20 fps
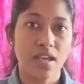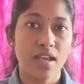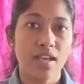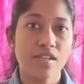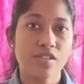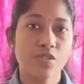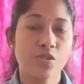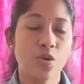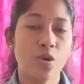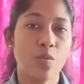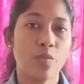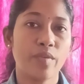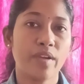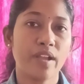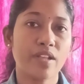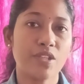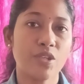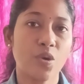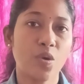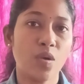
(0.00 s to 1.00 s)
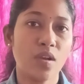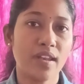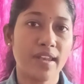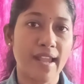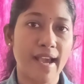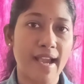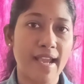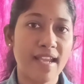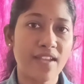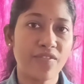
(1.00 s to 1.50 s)
So when your
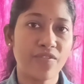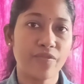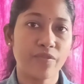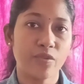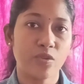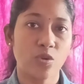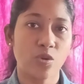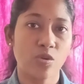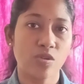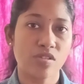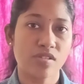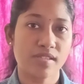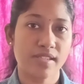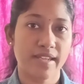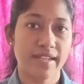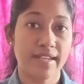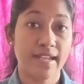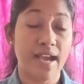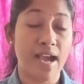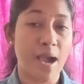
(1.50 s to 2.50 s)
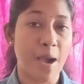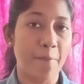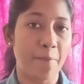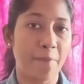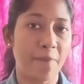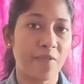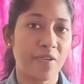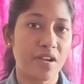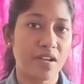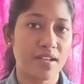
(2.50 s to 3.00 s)
life goes in an
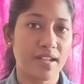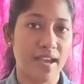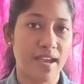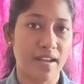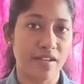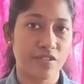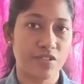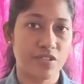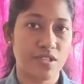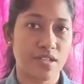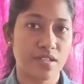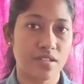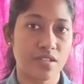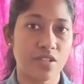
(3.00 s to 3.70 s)
upward direction,